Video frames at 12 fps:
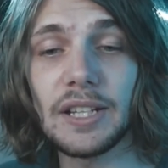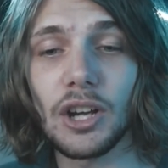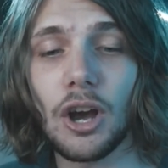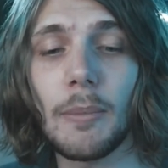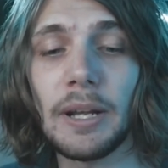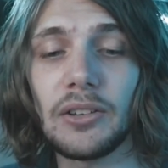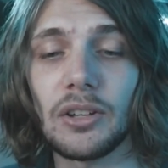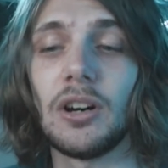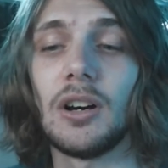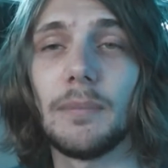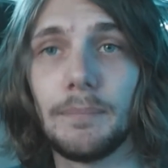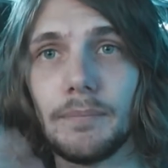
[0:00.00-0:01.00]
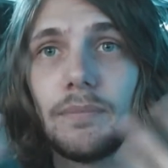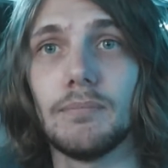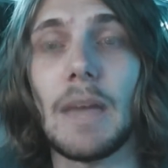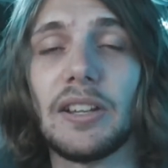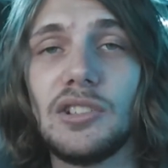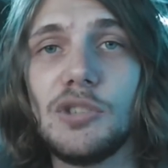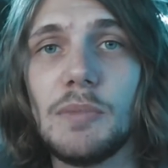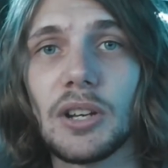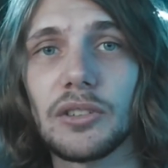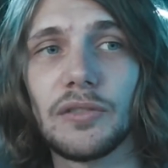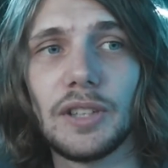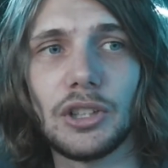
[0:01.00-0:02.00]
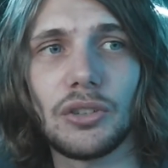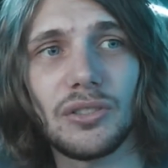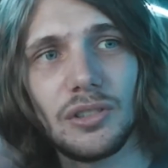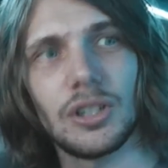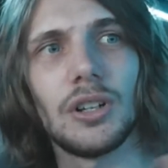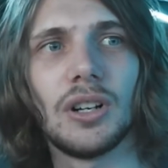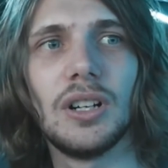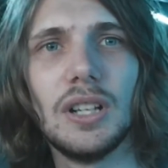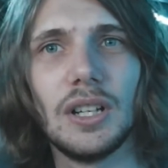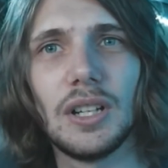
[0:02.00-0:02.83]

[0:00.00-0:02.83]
it in the comments or message me or something, just, you know,